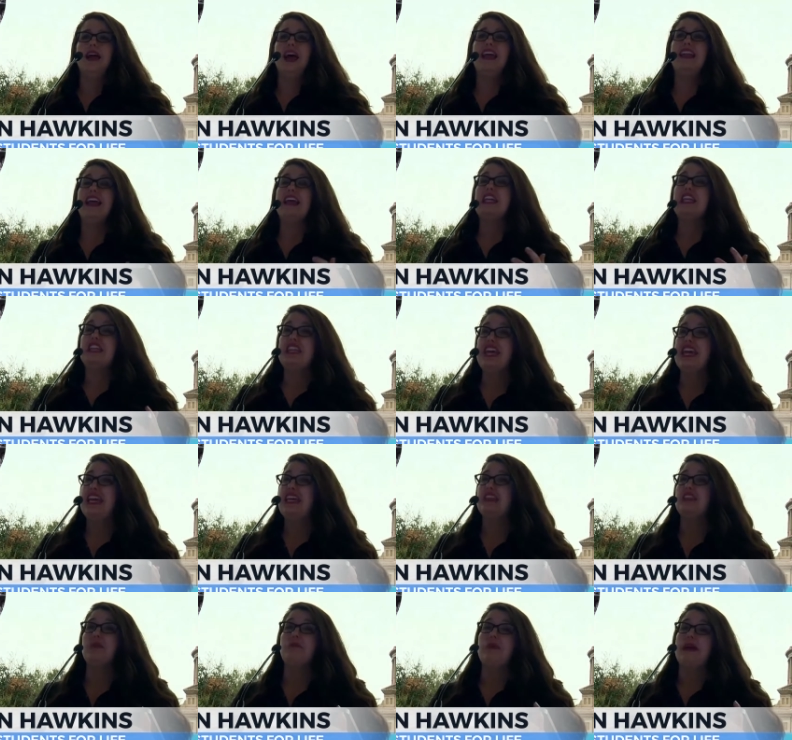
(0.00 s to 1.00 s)
And I
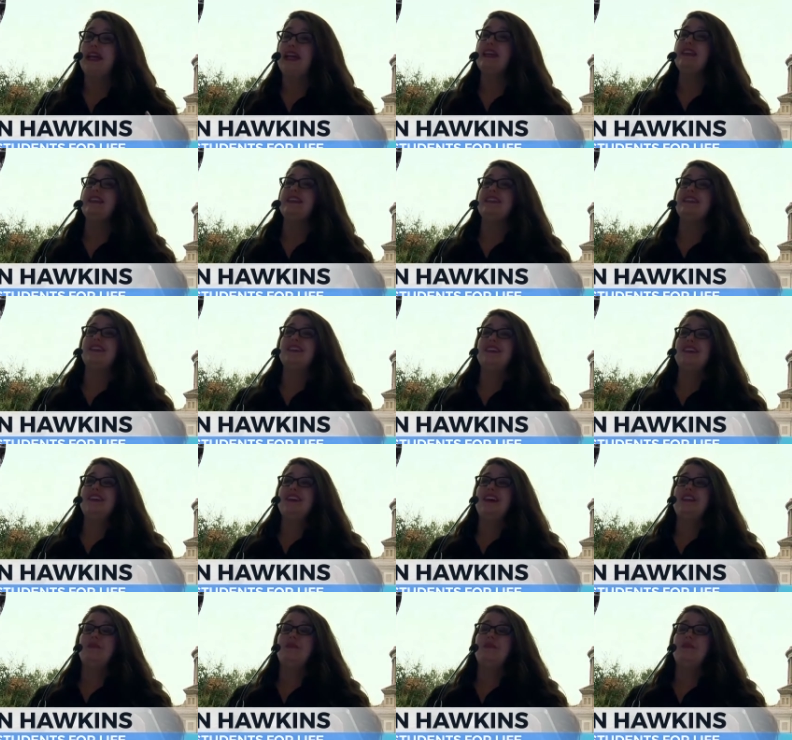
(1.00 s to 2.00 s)
think the biggest
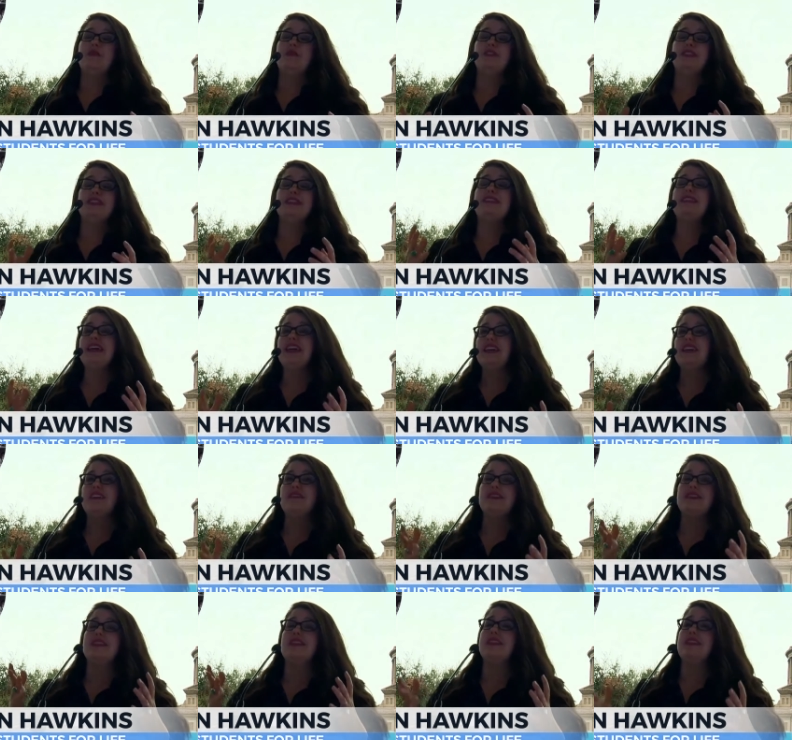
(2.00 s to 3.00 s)
and the most indicative
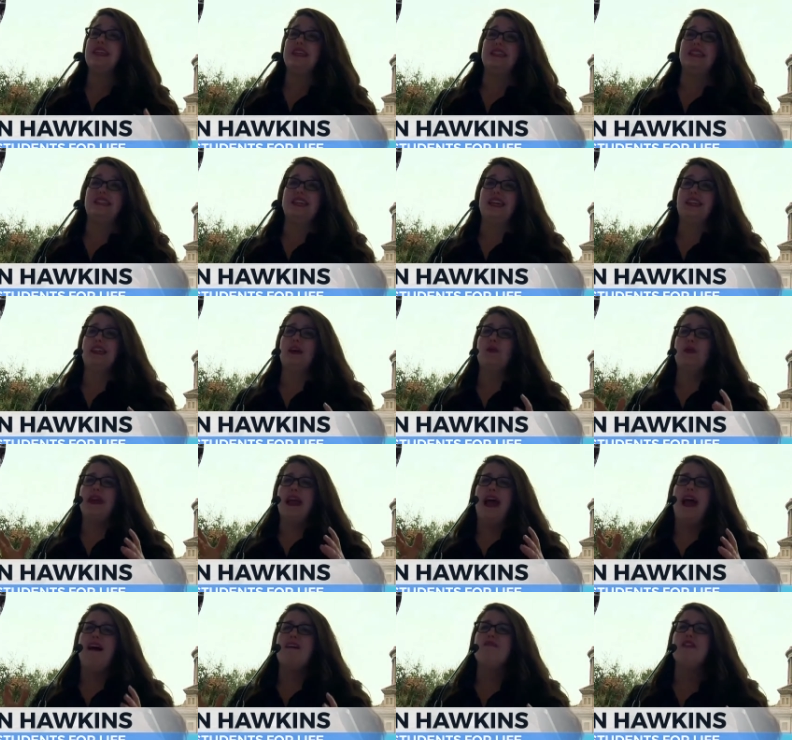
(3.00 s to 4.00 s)
statistic that we
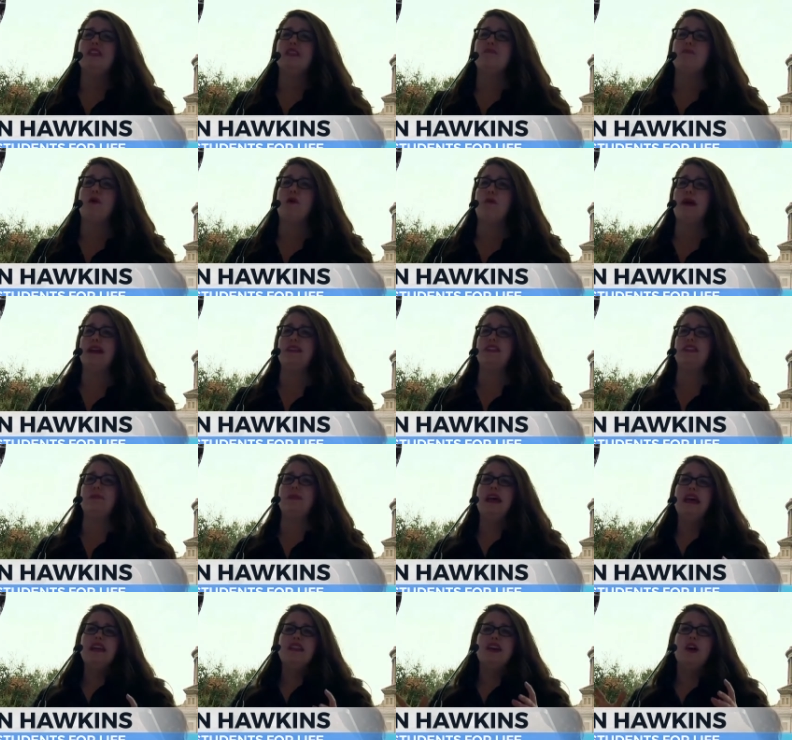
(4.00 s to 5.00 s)
have this momentum,
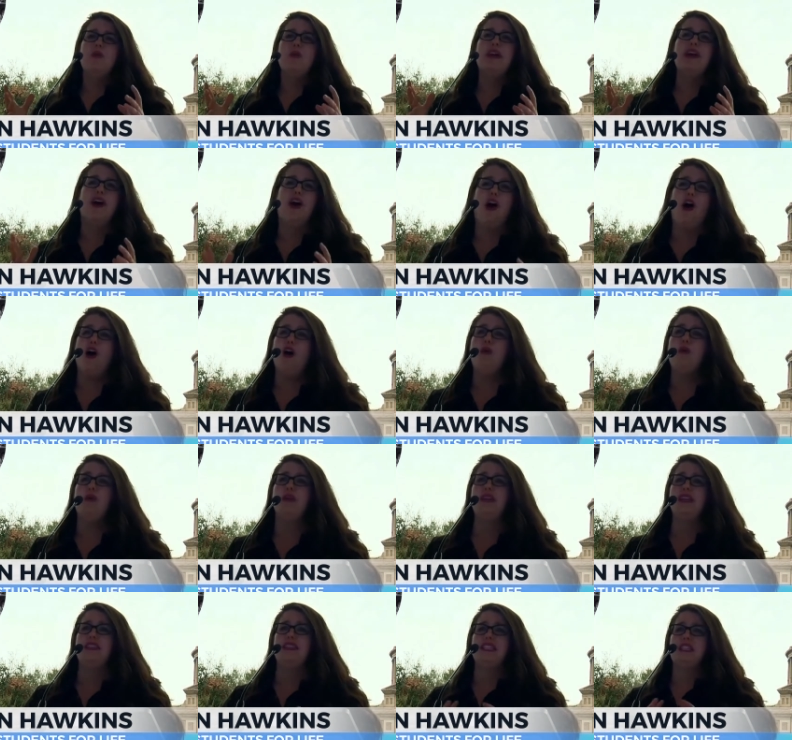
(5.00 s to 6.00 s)
that we are
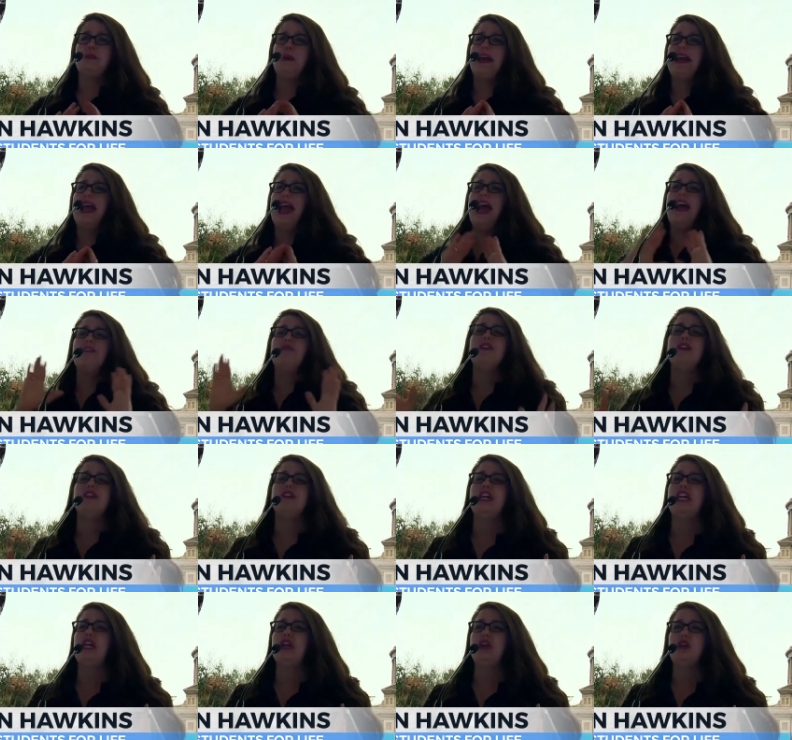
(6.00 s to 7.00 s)
winning despite
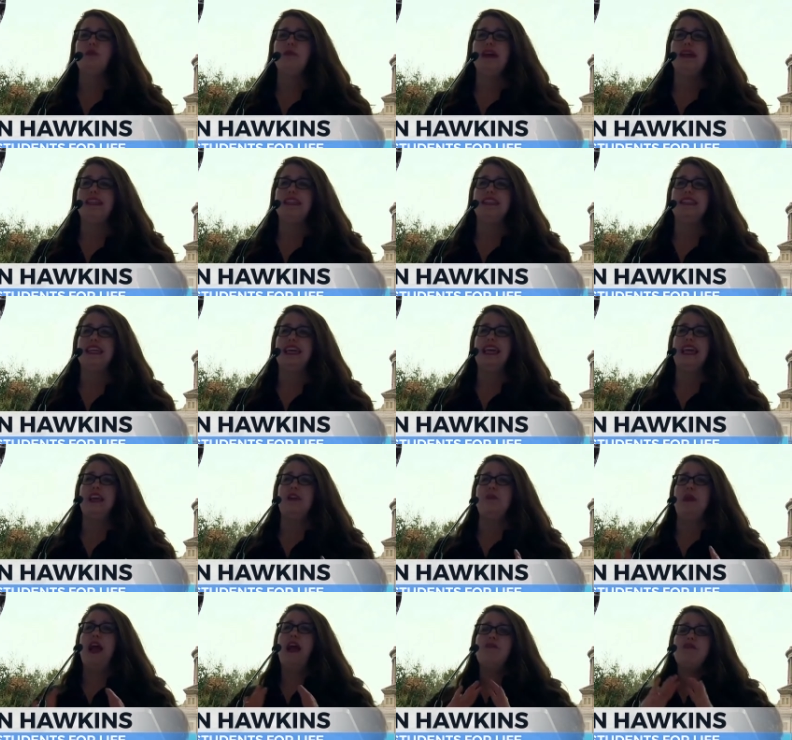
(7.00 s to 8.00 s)
everything you may see
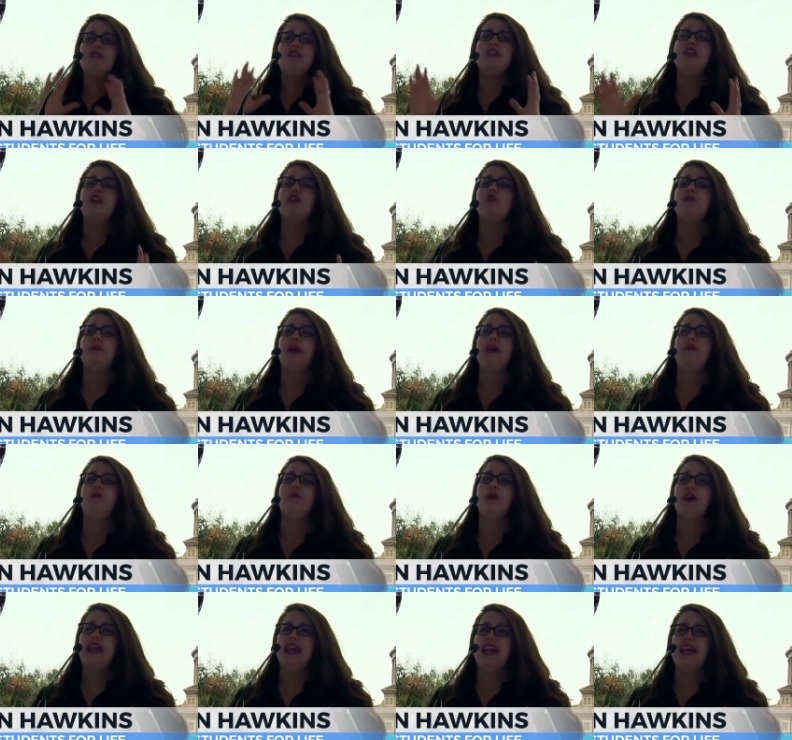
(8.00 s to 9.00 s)
and everything you may
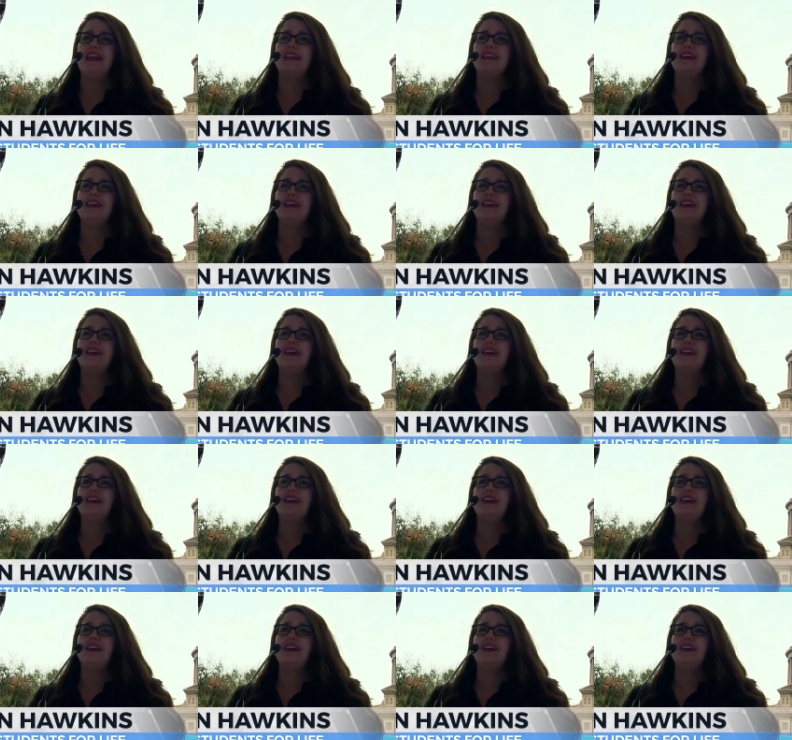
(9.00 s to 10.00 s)
read
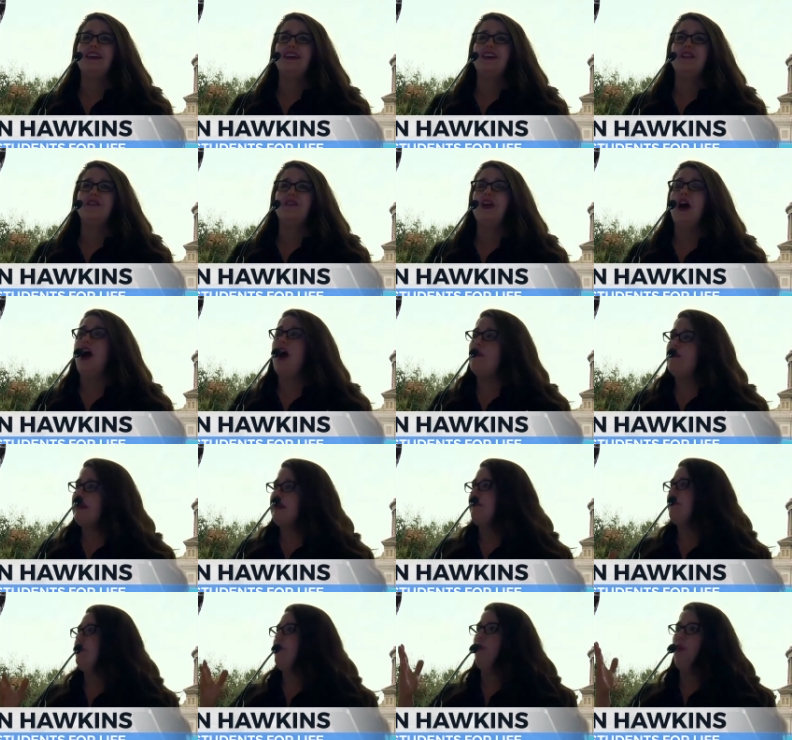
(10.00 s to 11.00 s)
coming
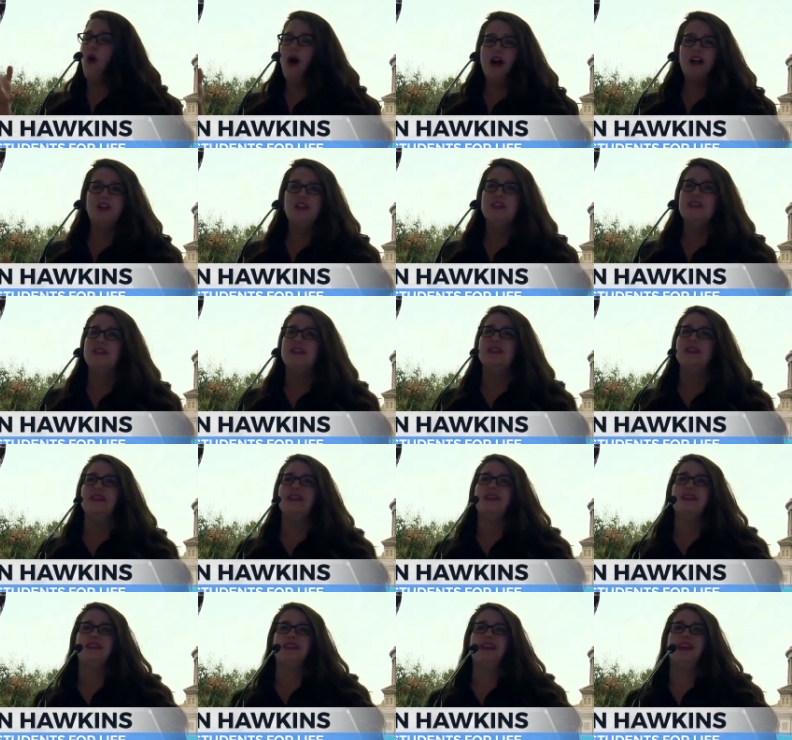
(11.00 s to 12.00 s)
from Washington,
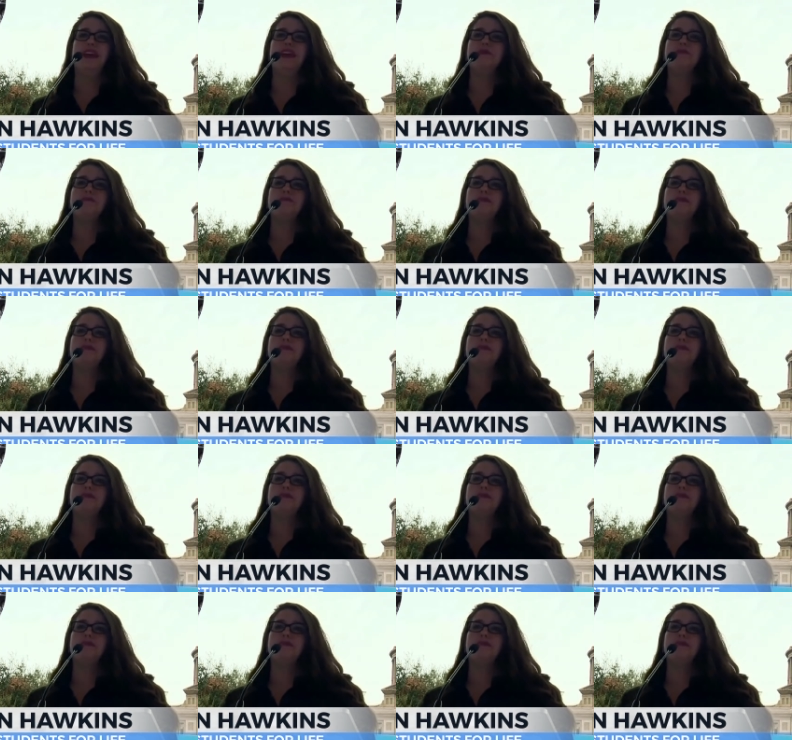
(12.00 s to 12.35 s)
D.C.,